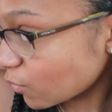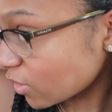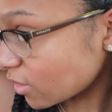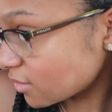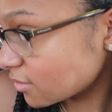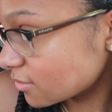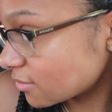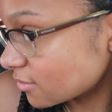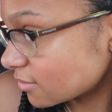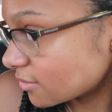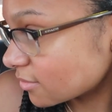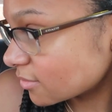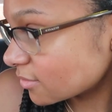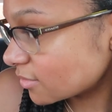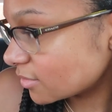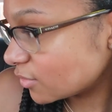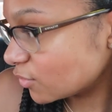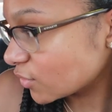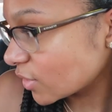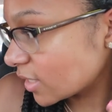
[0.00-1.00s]
one
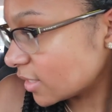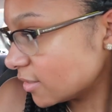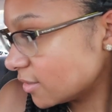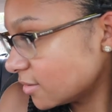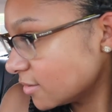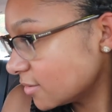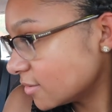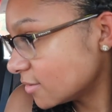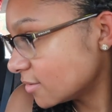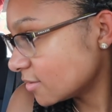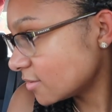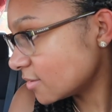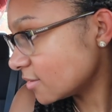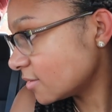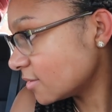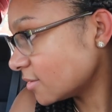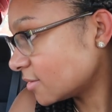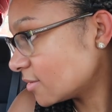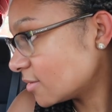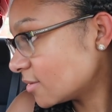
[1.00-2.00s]
oh you this
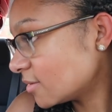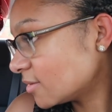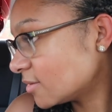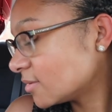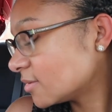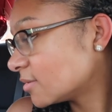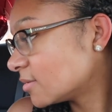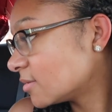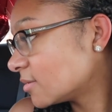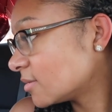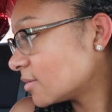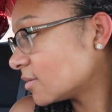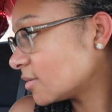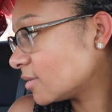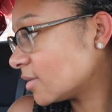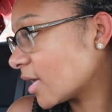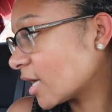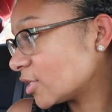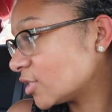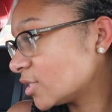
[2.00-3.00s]
one no the lady
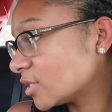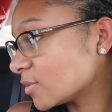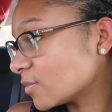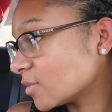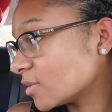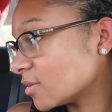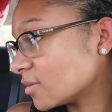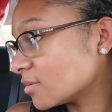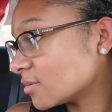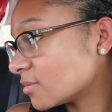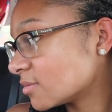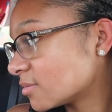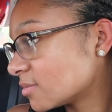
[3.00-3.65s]
yeah she took one